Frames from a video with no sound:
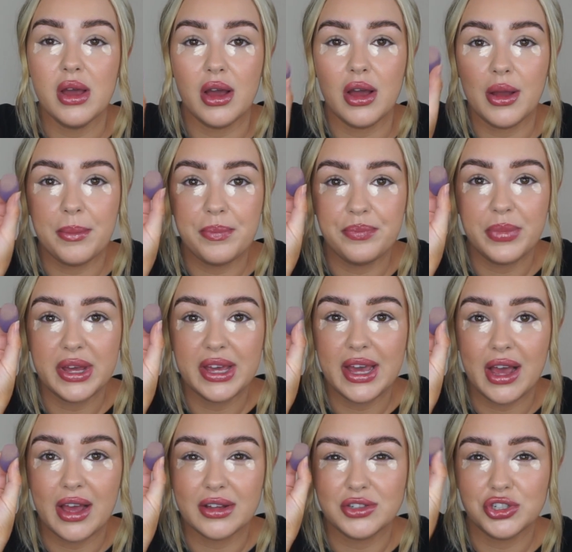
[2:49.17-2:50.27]
But
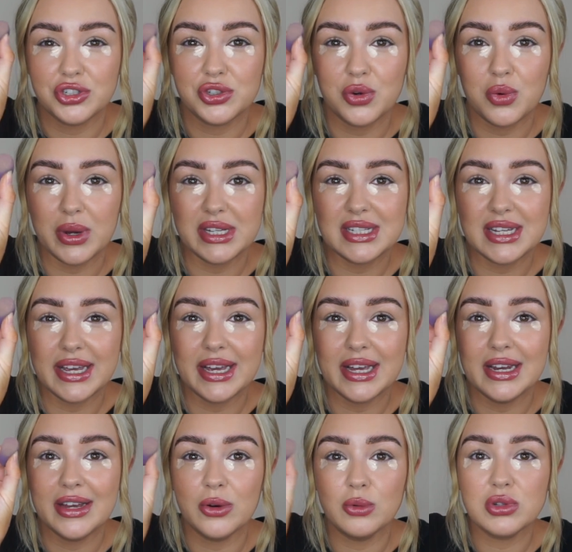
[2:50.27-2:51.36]
yeah, just always take a
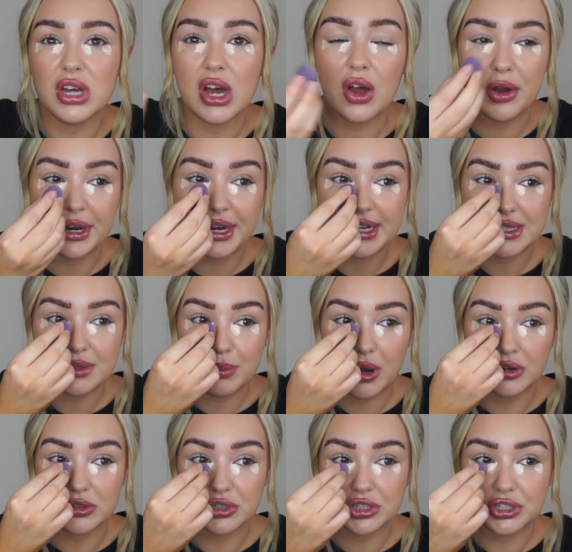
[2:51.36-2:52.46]
little tiny
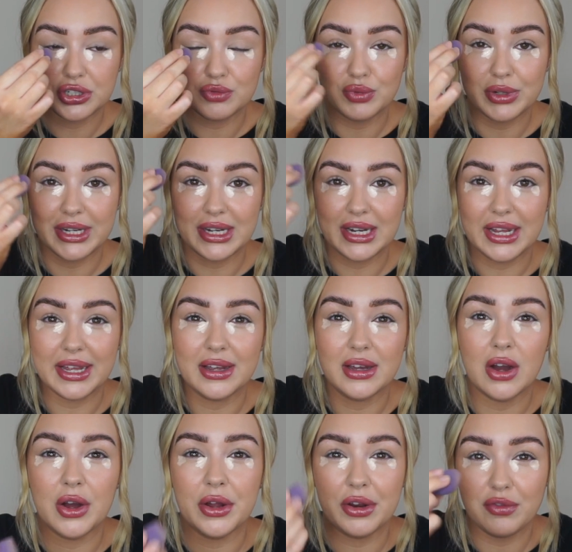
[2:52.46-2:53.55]
sponge to really
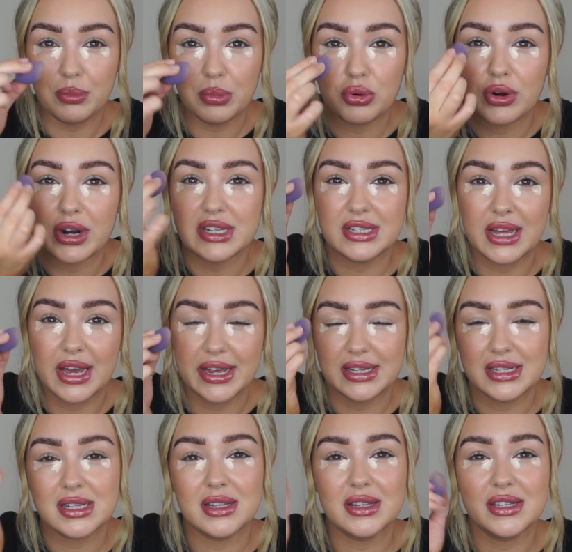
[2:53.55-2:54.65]
kind of press that
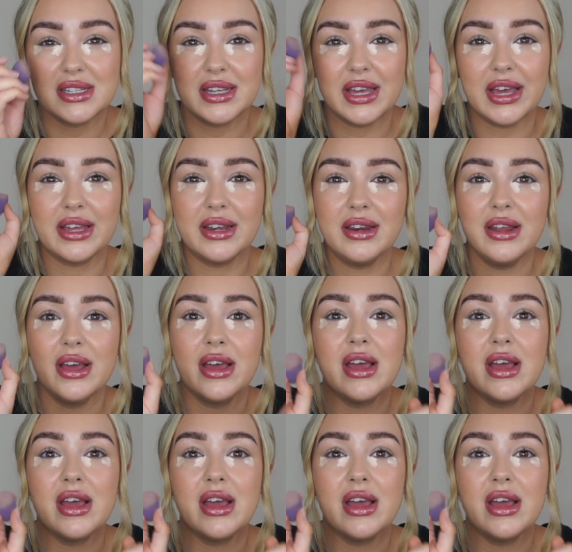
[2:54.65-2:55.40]
into the skin,